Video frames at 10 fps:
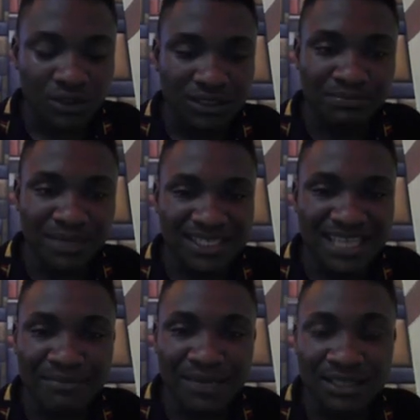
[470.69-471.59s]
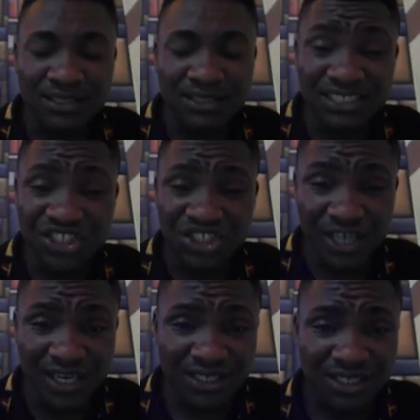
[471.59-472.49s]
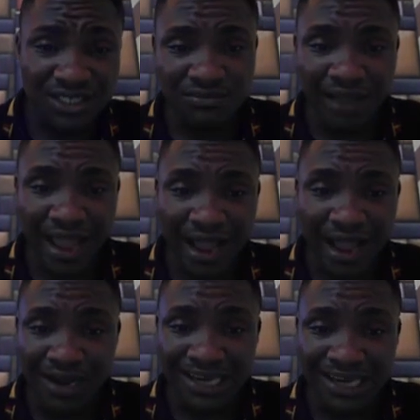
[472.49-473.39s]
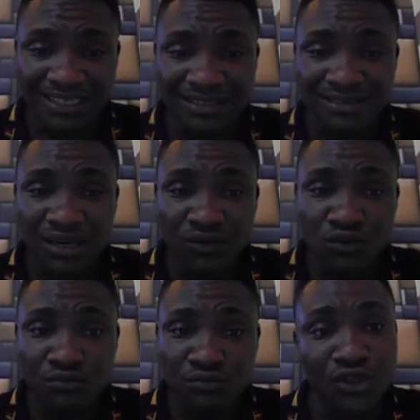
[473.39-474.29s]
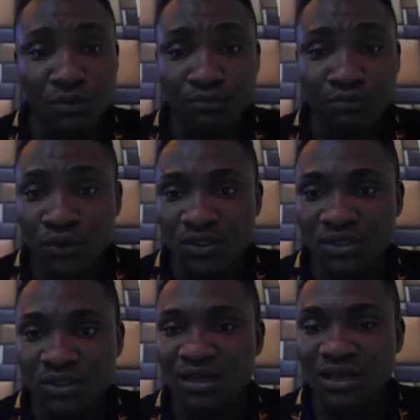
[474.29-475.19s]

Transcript: the place I made the change by hyperlinking down to Medium post,